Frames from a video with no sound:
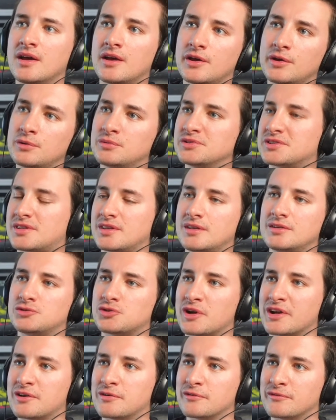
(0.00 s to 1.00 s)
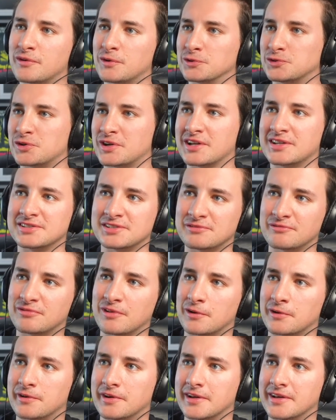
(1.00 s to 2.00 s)
who was the drinker of all drinkers in
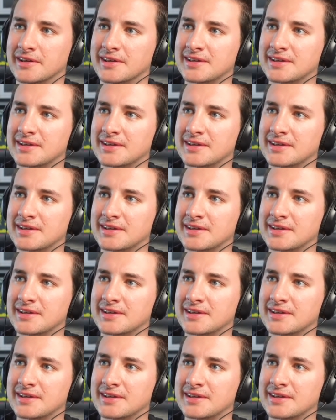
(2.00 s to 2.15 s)
Florida?